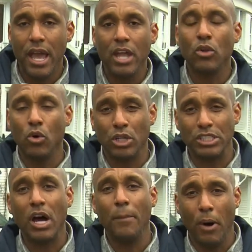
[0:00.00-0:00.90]
In
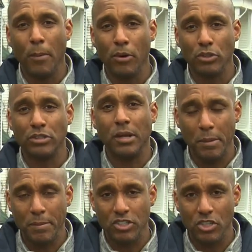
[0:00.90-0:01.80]
Lawrence, I'm Paul Burton,
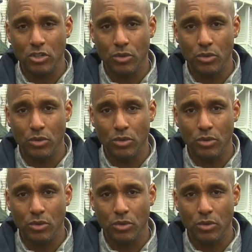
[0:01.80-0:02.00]
WBZ